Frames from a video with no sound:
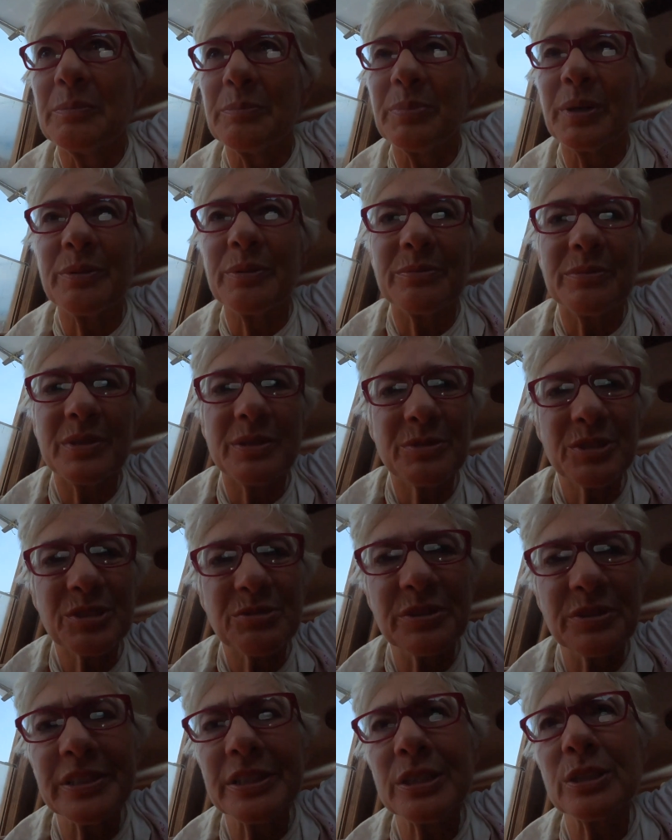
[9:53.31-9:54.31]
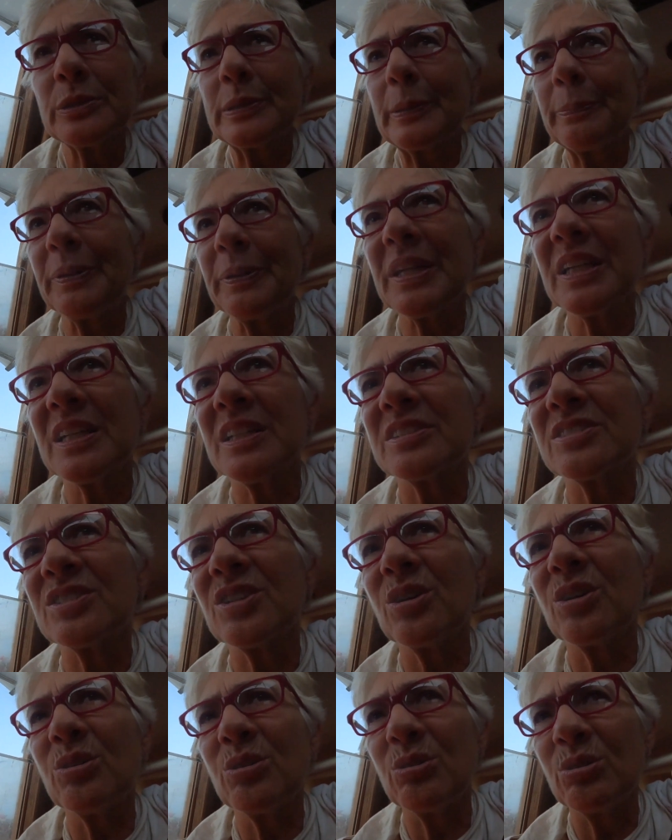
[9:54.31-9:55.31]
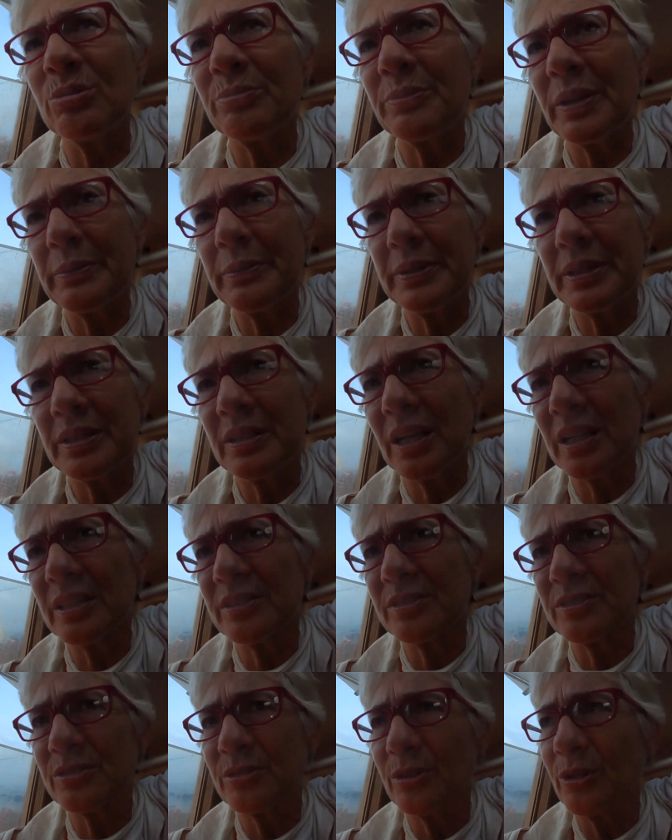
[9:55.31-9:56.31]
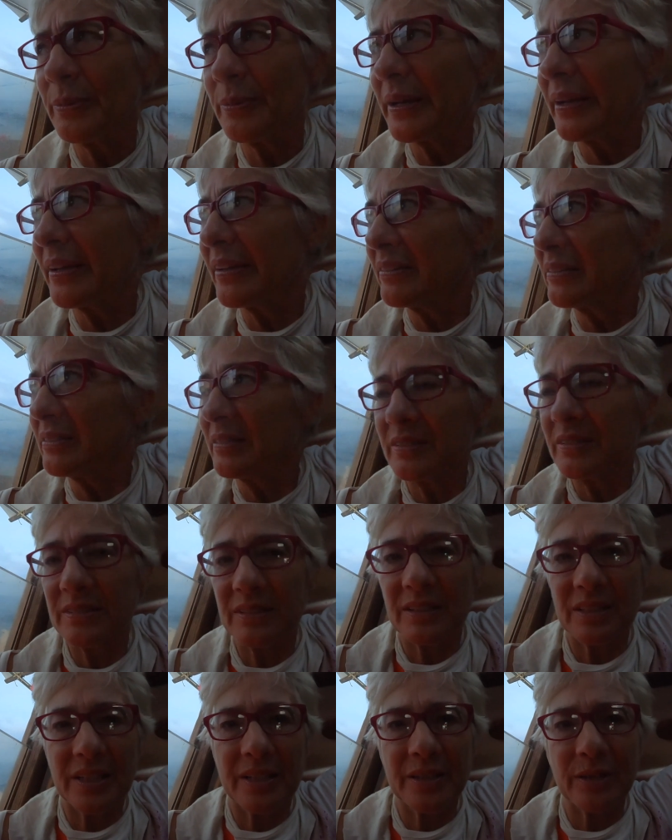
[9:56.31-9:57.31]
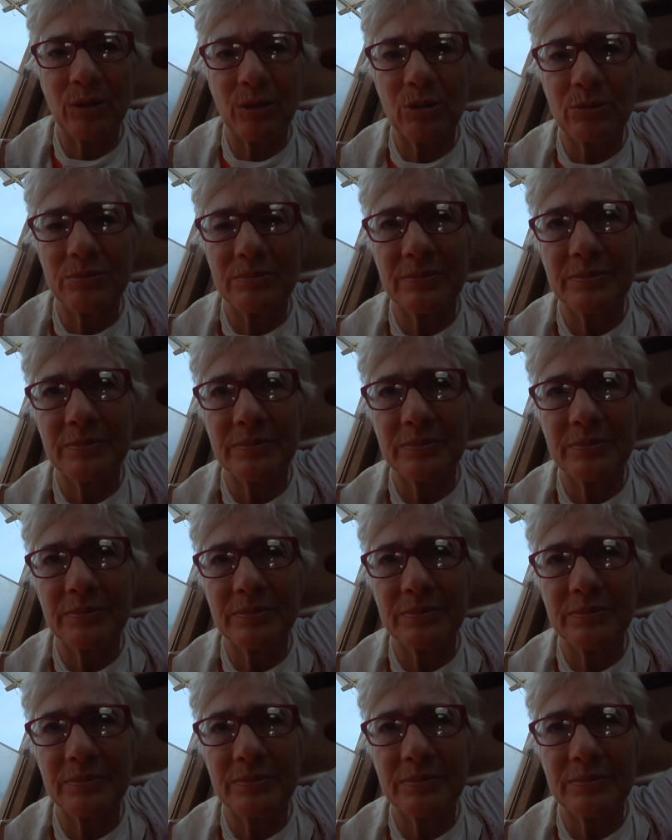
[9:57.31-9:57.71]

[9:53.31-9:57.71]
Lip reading: But it was really only pink, so maybe not so bad, I hope.